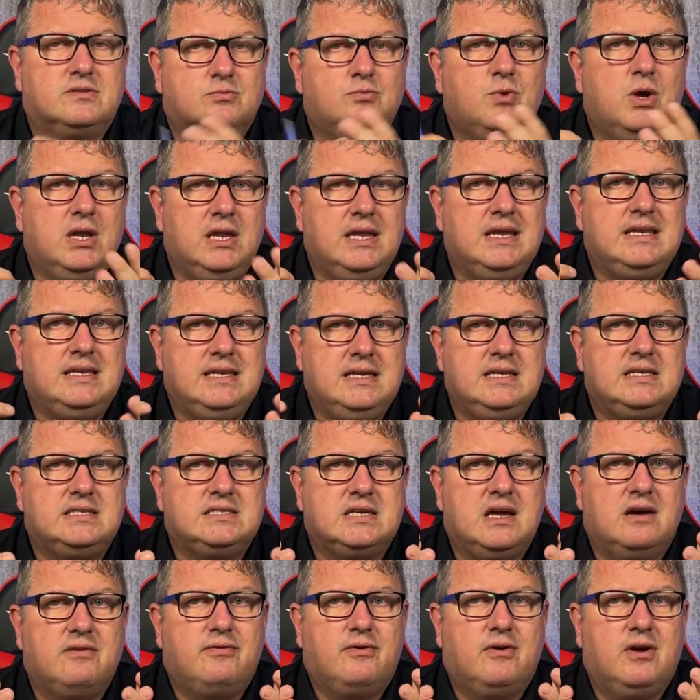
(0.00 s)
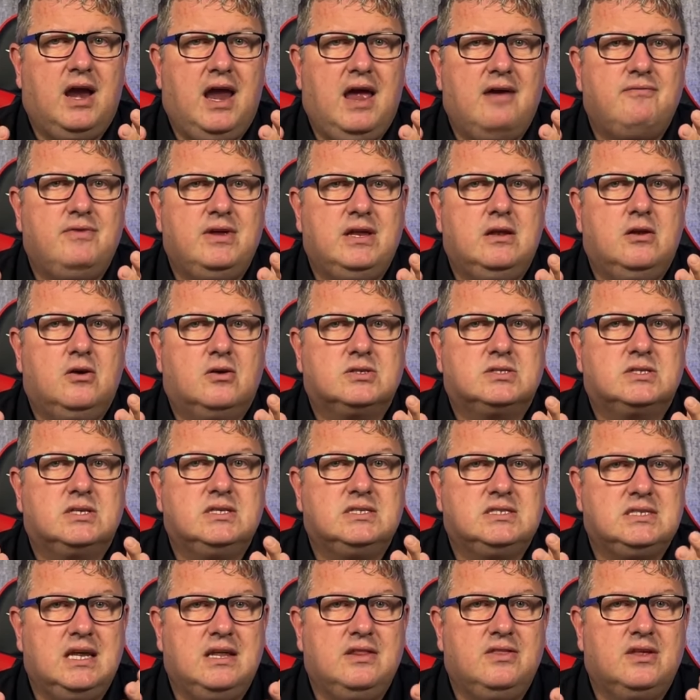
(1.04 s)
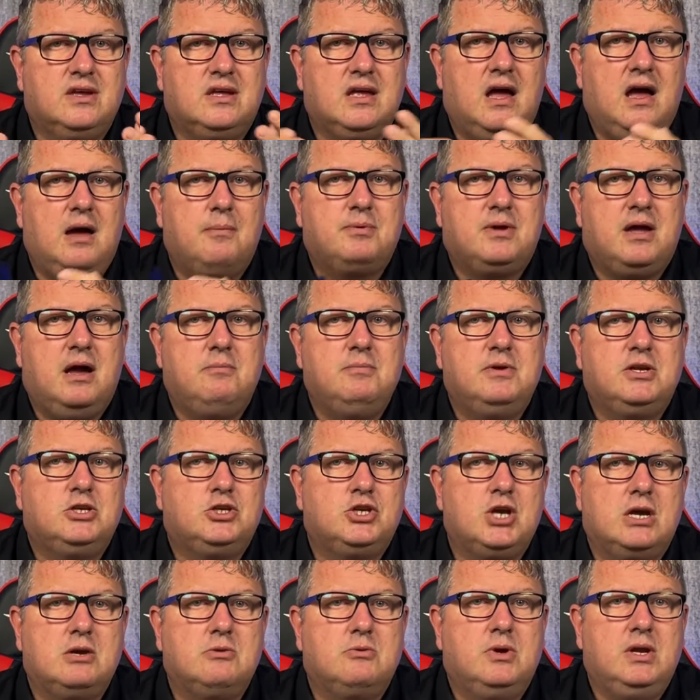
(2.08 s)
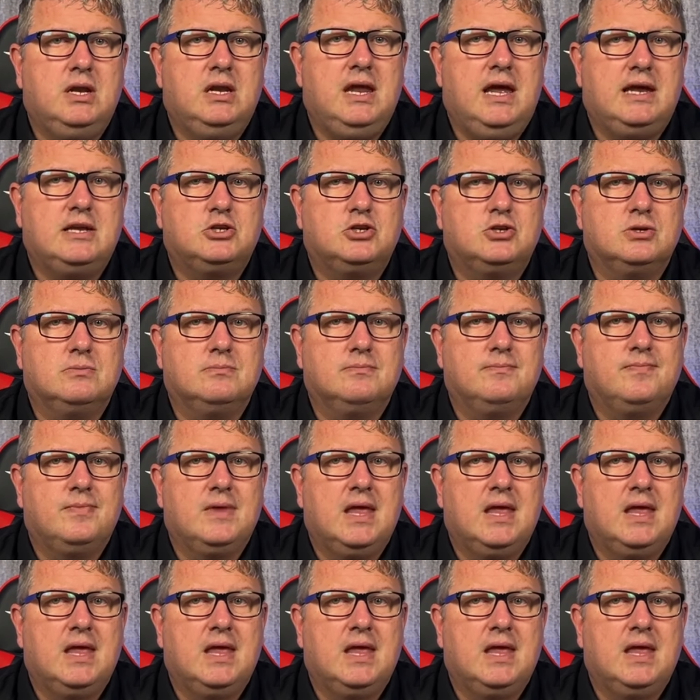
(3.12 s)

will indeed suffer heavy losses in the upcoming general election.